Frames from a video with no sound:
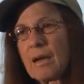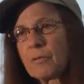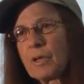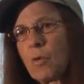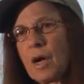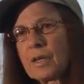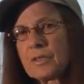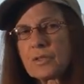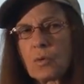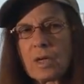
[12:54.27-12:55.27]
that
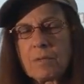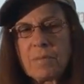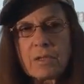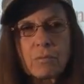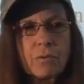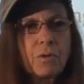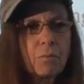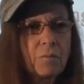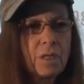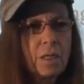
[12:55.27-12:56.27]
requires quite a bit of
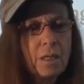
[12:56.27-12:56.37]
room.